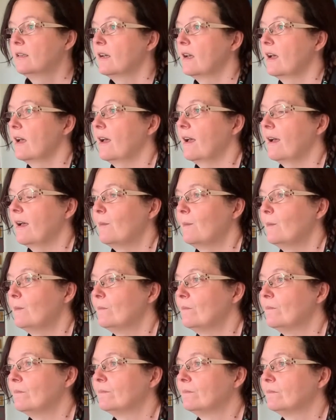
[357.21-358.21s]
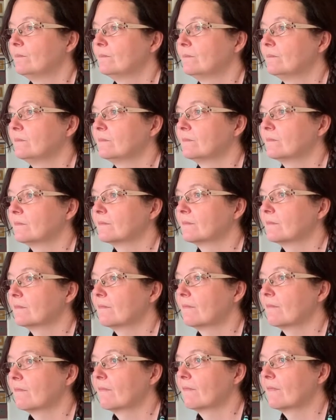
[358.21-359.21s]
And
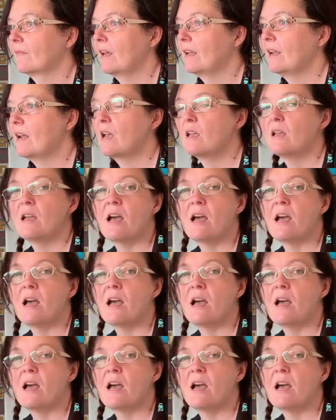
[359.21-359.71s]
I